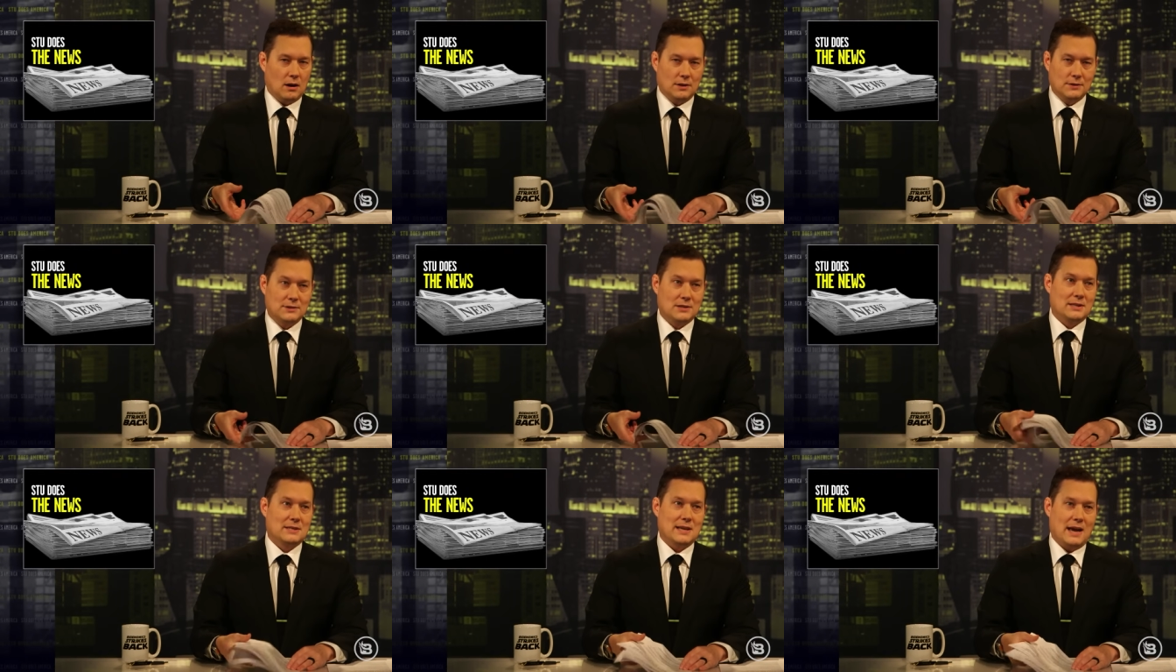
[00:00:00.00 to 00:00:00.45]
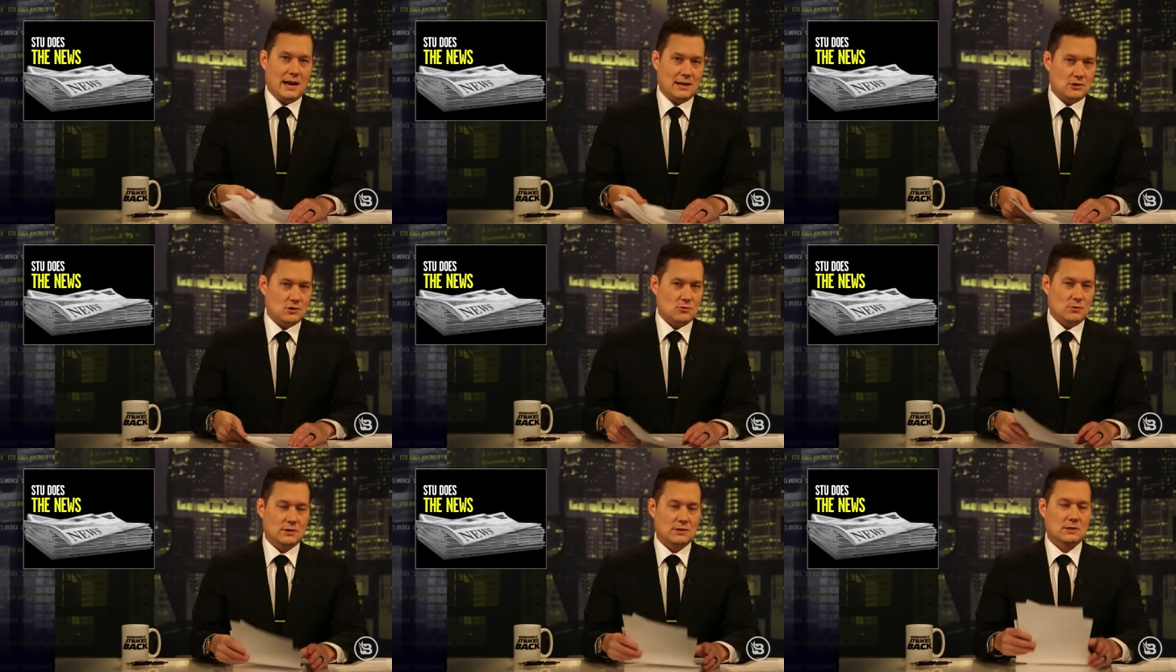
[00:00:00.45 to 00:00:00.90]

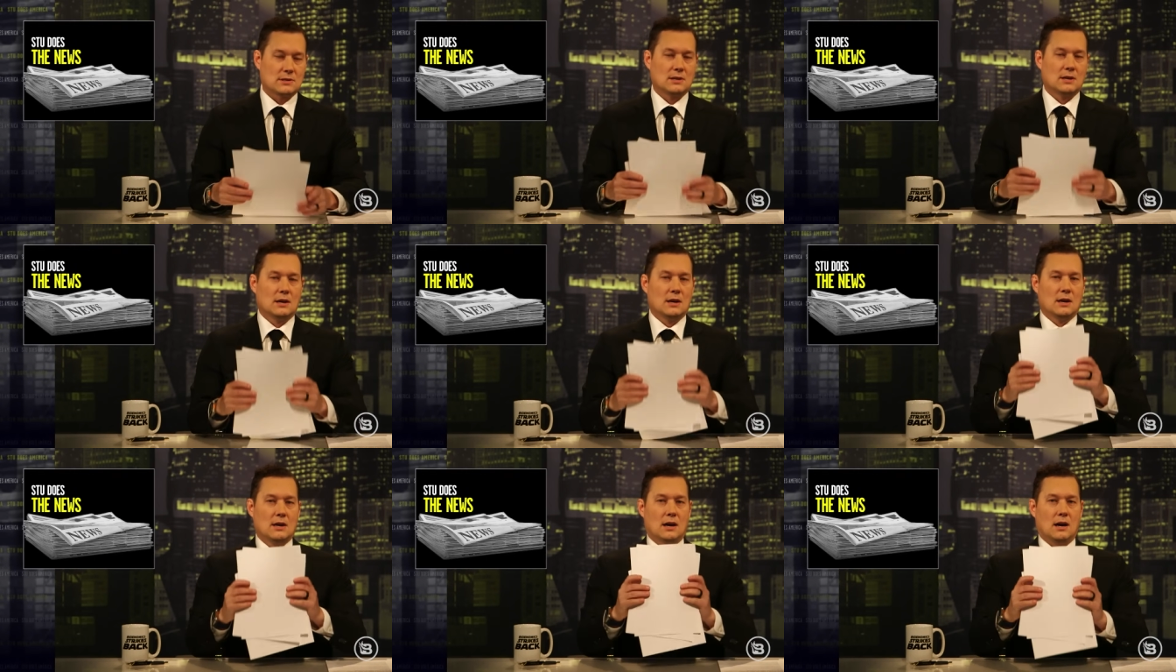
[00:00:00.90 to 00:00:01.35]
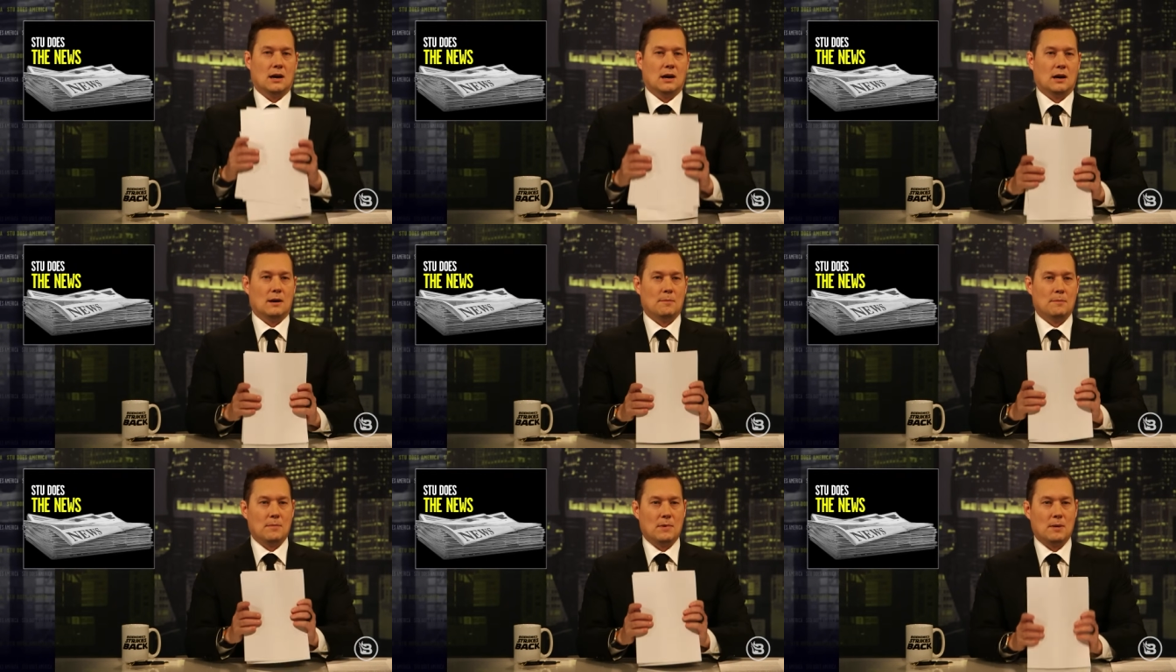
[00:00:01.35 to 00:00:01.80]
disastrous
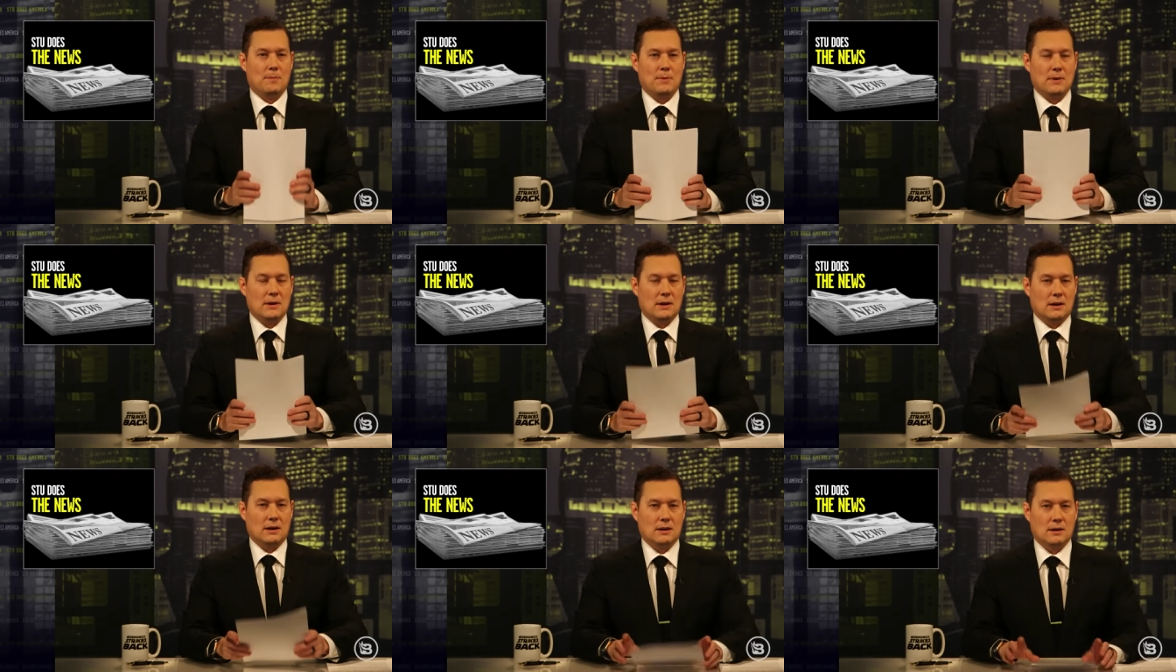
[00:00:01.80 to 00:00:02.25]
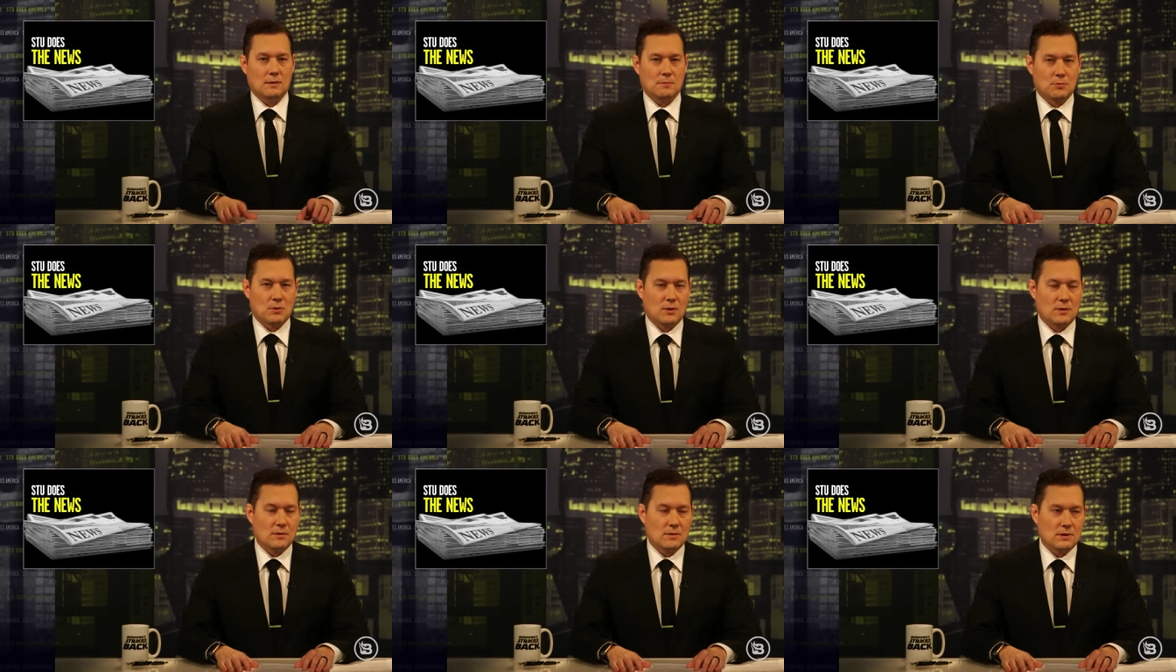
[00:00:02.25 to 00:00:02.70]
Uh, uh,
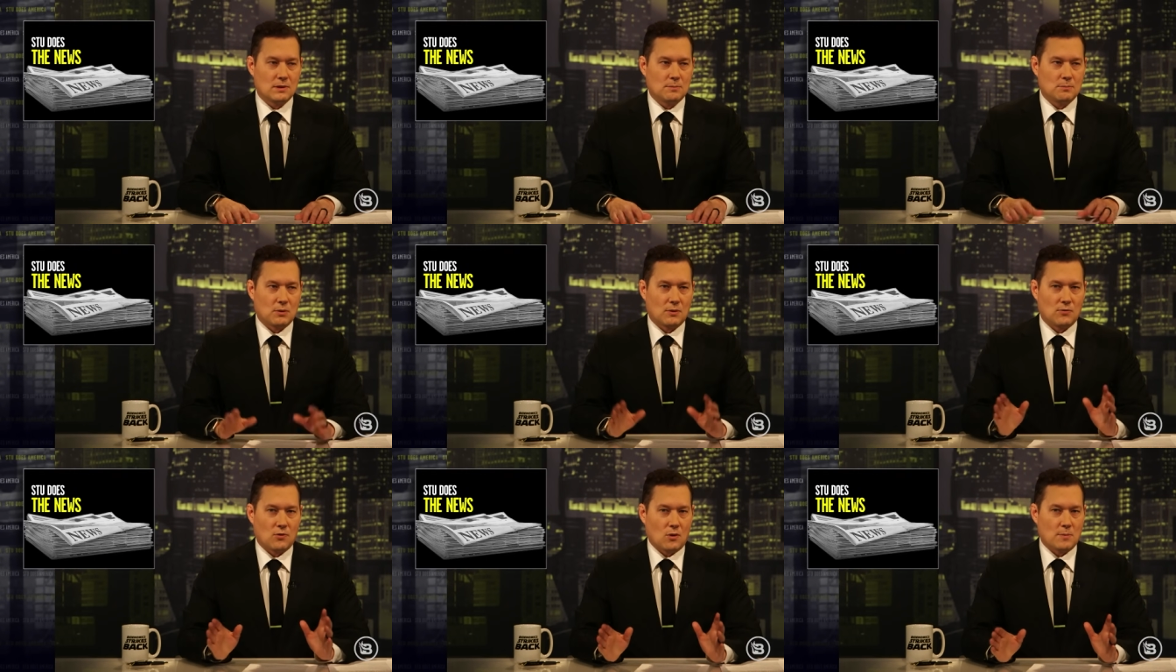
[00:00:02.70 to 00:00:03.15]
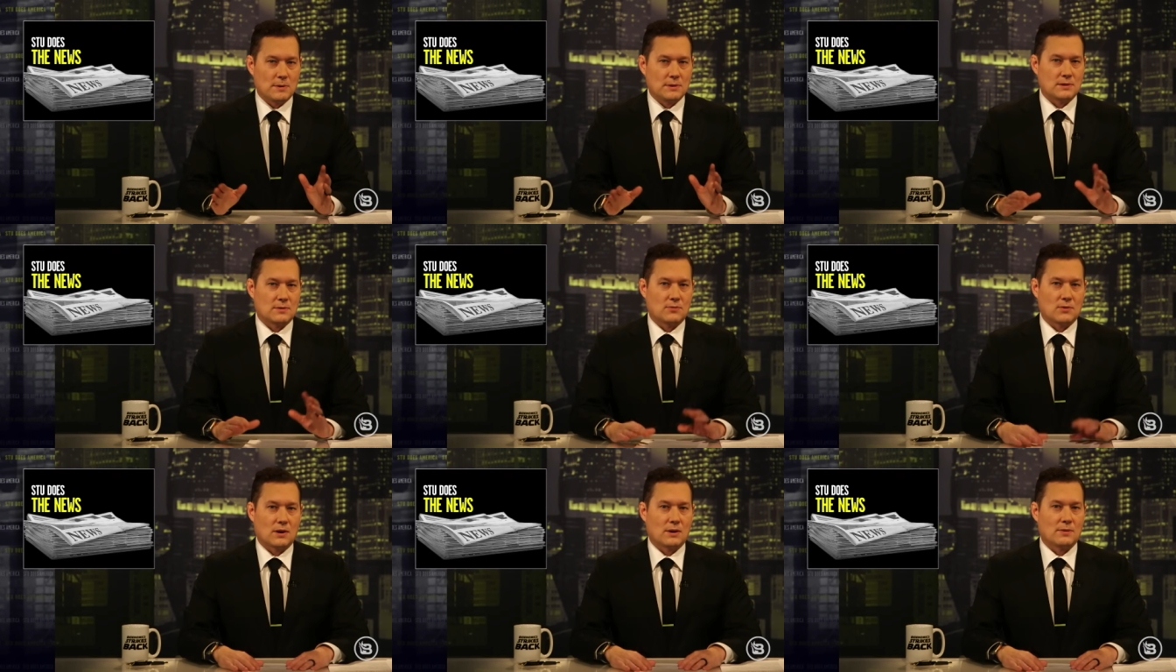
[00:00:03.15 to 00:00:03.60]
per, uh, performance
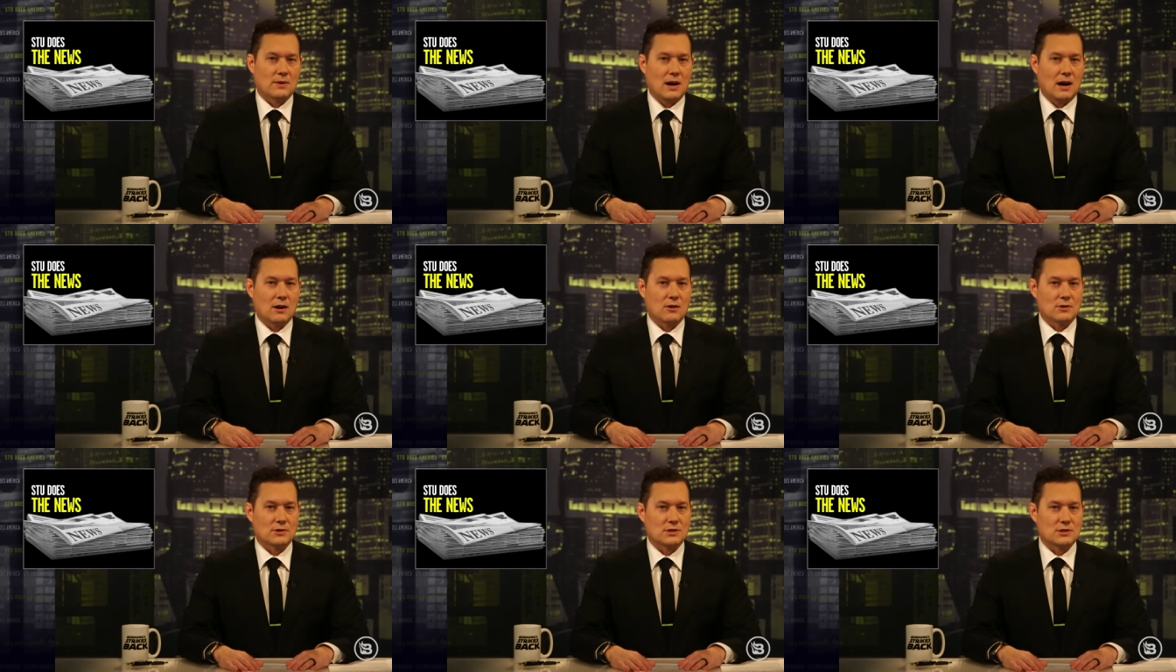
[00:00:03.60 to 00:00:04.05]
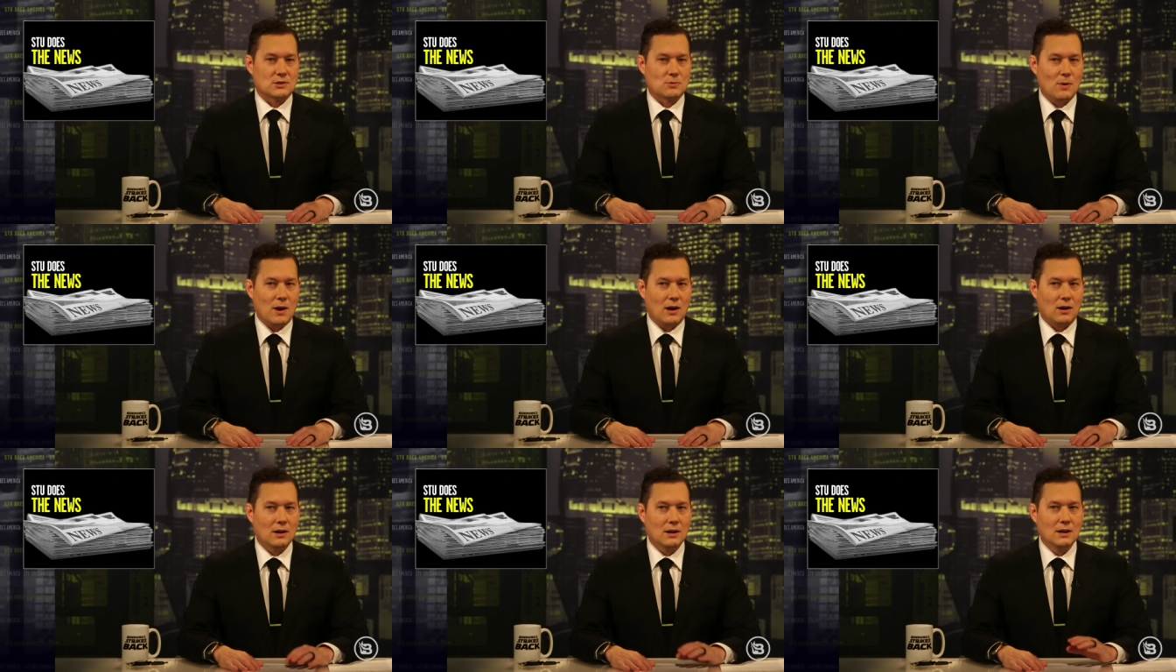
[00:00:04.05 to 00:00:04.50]
in front of Congress as
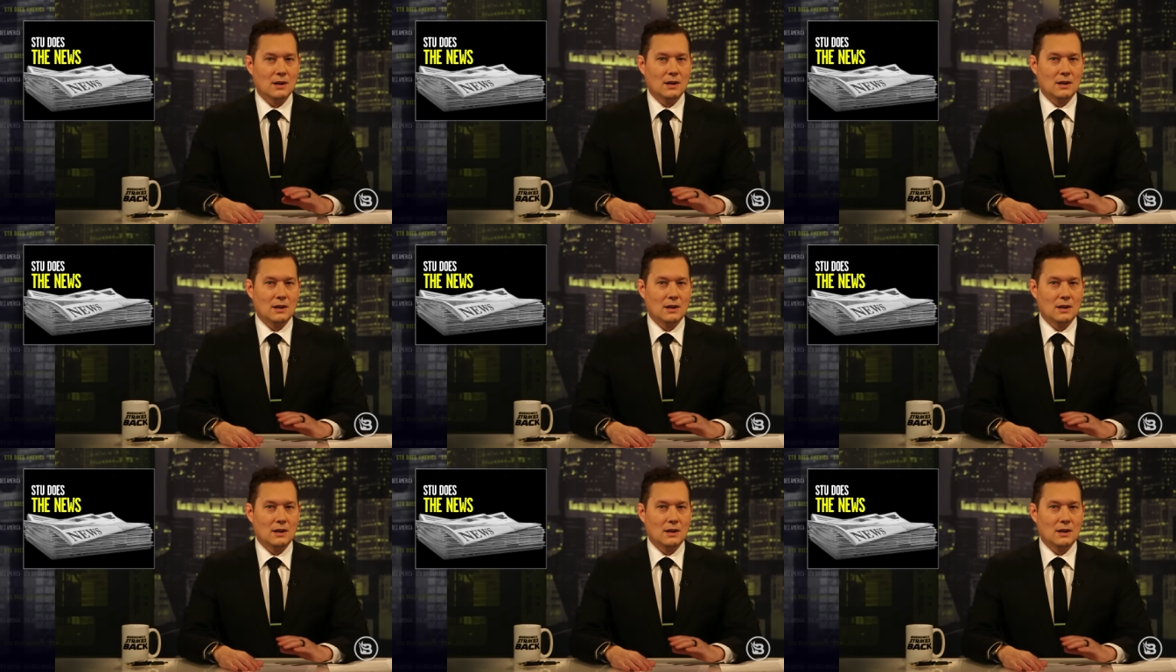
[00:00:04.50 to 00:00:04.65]
well.